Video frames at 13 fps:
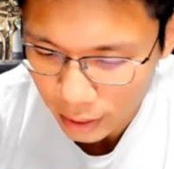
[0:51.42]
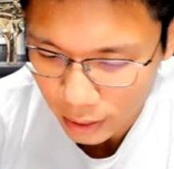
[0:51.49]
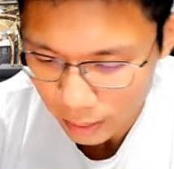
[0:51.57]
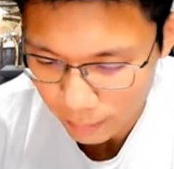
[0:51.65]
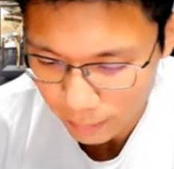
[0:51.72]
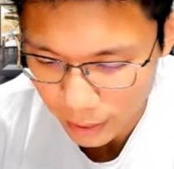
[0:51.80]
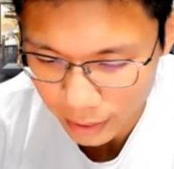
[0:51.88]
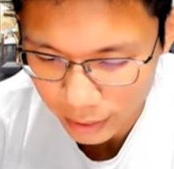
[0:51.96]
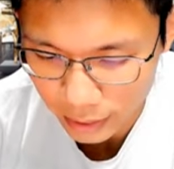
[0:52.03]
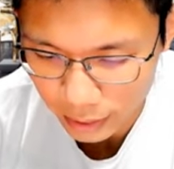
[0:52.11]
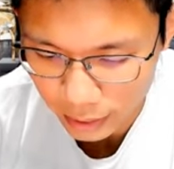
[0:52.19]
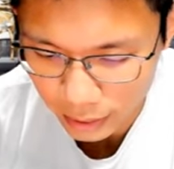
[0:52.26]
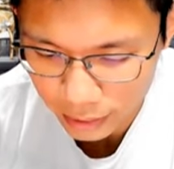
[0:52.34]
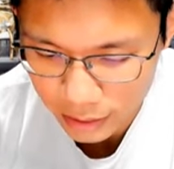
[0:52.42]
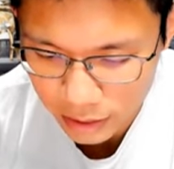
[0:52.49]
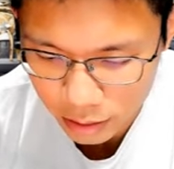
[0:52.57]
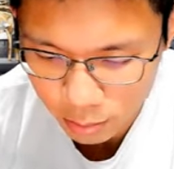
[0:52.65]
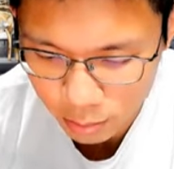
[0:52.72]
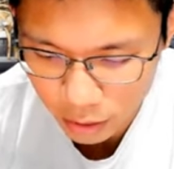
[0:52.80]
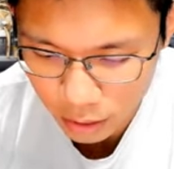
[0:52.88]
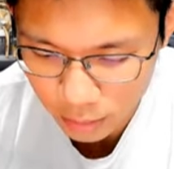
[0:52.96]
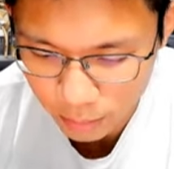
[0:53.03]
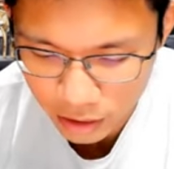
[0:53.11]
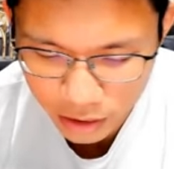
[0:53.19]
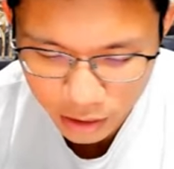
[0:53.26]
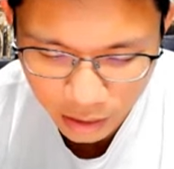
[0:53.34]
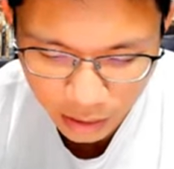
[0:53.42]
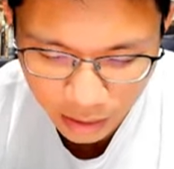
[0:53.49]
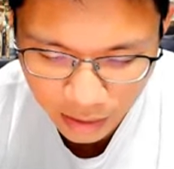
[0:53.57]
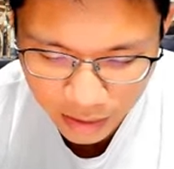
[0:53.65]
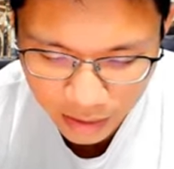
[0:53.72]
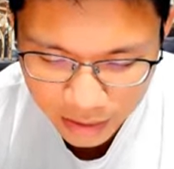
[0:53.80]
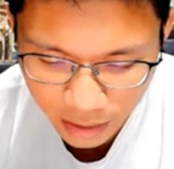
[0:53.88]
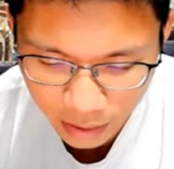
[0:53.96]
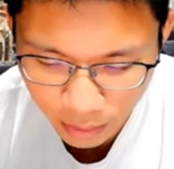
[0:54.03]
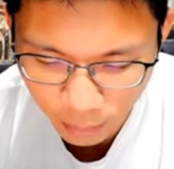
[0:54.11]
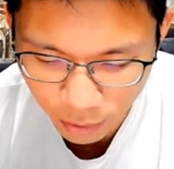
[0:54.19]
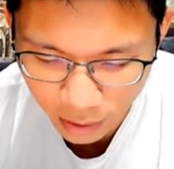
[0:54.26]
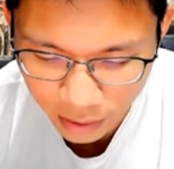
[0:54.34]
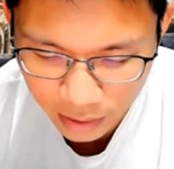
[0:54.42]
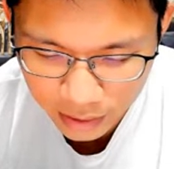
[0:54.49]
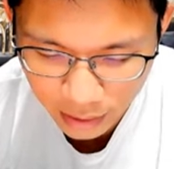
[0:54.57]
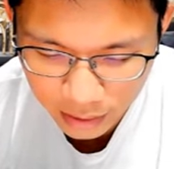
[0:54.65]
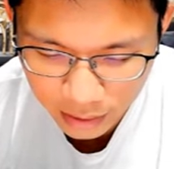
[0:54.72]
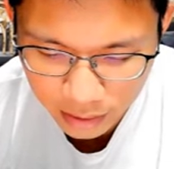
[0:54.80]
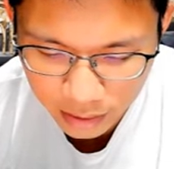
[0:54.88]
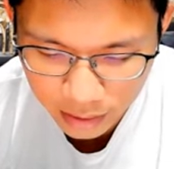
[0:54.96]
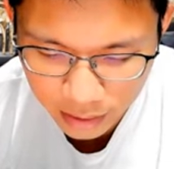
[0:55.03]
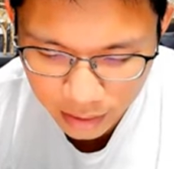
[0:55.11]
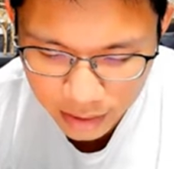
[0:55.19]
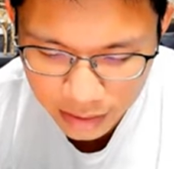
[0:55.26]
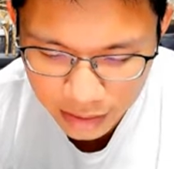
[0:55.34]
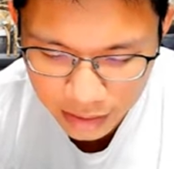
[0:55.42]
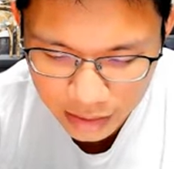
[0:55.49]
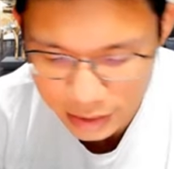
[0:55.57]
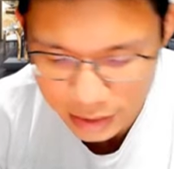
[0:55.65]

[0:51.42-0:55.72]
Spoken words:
But this is pretty much the list that you more or less can see,